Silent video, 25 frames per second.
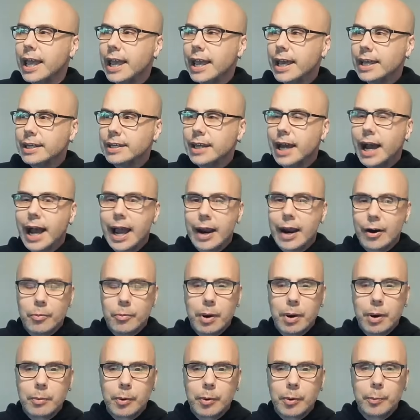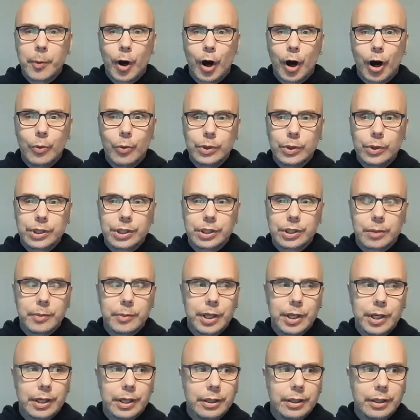And I remember Paul would come
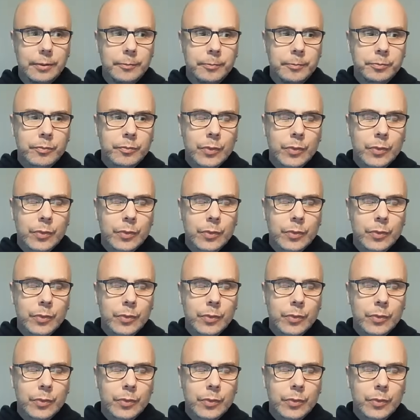in